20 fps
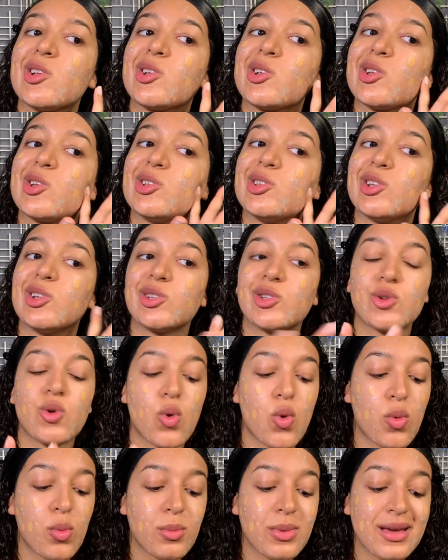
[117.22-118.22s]
because it's
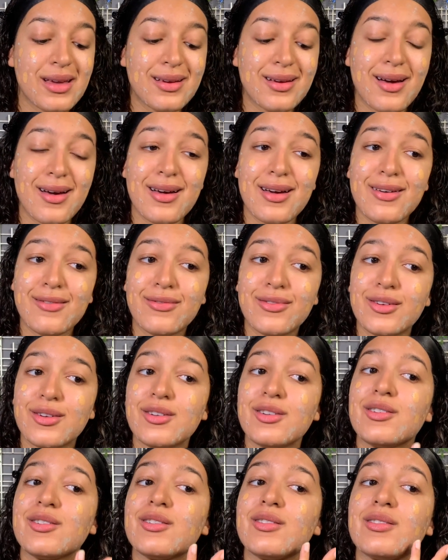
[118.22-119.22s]
gonna be
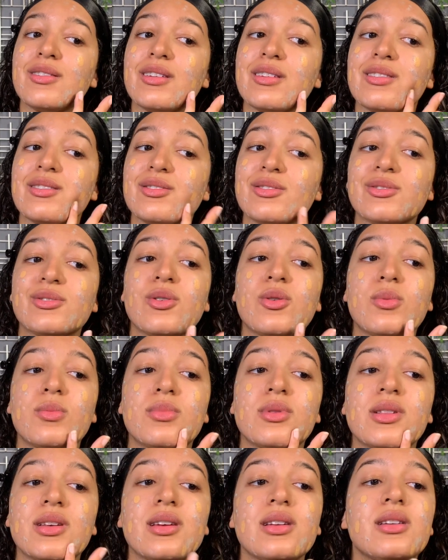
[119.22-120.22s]
covered and it's just gonna
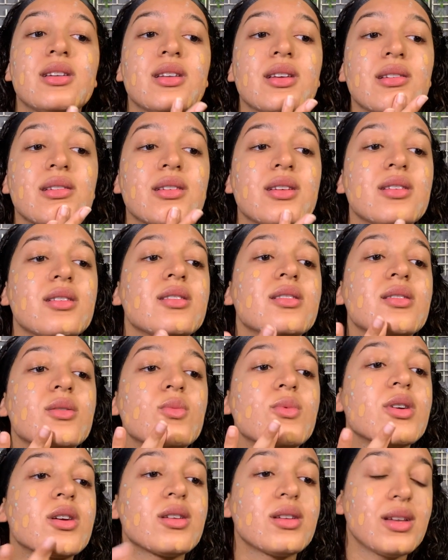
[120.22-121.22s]
blend in
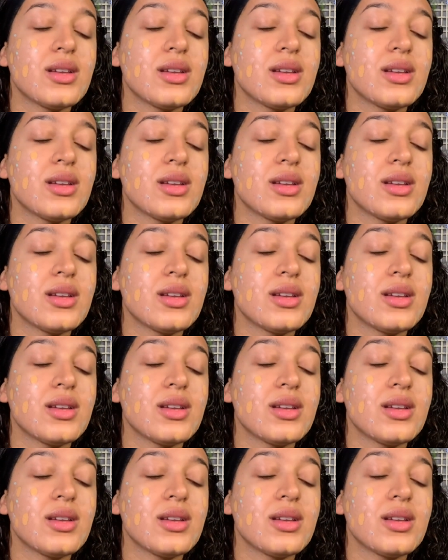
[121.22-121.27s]
where it